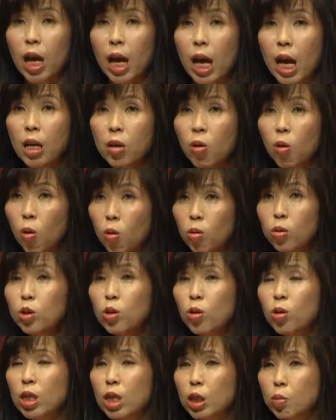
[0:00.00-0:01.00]
And
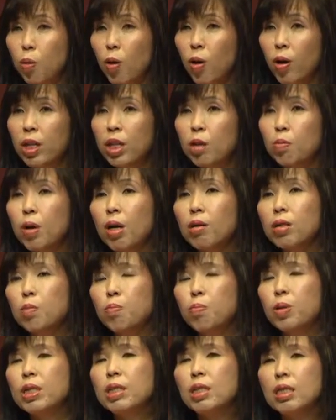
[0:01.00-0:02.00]
also this point about the
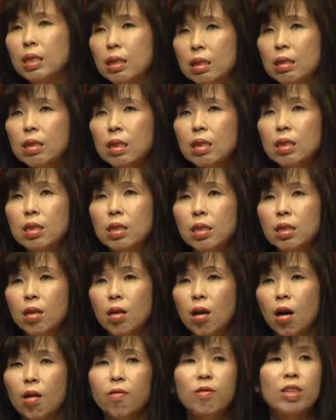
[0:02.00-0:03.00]

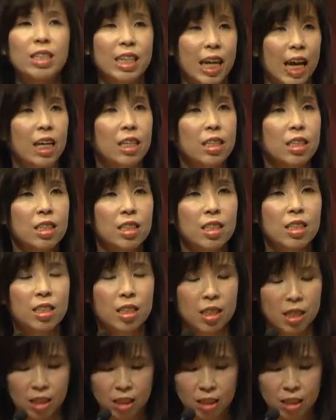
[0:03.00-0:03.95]
persistence of attacks.